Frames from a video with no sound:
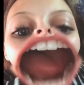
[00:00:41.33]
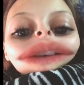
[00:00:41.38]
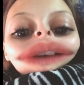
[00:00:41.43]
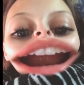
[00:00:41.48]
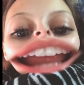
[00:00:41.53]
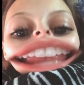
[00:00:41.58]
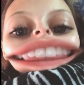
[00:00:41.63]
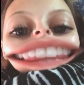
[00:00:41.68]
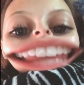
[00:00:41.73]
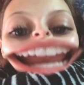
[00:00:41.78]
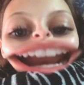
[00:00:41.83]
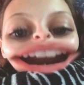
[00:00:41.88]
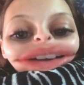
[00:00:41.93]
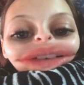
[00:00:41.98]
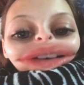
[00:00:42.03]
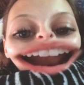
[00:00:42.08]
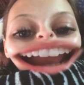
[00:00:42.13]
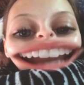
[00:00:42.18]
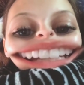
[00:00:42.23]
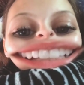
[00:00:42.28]
Right there,
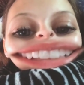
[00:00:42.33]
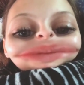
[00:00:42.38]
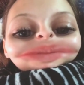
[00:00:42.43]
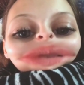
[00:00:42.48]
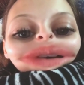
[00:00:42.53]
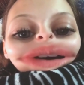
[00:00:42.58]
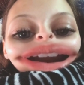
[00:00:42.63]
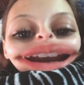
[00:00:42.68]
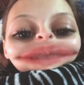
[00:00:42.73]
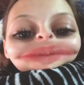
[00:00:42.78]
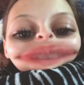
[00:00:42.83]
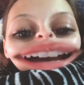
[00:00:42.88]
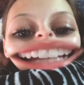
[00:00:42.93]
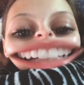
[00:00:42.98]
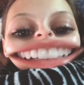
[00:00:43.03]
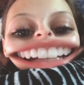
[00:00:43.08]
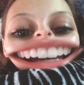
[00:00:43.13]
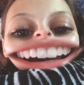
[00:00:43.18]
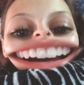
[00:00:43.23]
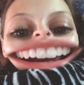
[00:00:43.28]
where I just pointed
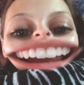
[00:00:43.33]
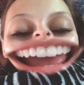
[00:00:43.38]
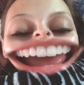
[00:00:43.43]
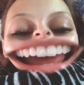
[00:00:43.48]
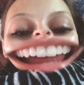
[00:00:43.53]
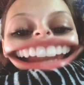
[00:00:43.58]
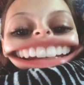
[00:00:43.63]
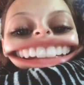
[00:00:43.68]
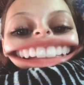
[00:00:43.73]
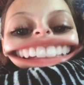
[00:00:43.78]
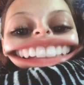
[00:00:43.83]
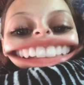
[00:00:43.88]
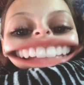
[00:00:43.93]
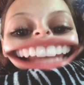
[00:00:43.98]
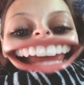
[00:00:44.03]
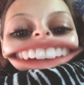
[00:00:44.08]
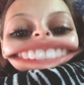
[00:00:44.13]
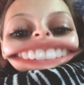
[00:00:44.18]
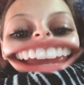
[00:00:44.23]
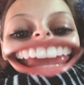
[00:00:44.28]
my tongue at, is
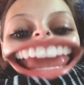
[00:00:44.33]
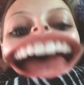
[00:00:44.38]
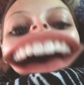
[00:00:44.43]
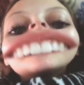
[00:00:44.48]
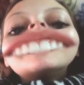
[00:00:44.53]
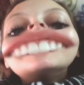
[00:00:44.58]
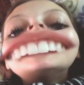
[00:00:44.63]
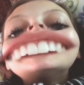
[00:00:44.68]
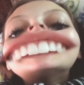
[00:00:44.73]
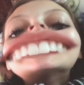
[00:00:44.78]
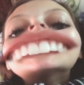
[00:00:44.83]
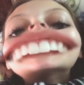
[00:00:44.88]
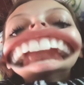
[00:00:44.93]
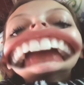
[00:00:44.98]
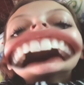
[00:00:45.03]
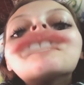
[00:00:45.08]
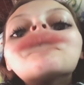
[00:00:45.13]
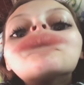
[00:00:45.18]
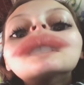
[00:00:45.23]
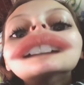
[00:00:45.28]
I have a cavity, and then
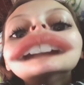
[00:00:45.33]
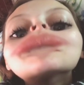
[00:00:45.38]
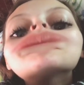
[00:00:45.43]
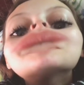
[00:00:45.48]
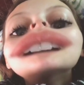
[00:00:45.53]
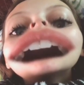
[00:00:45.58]
I have one up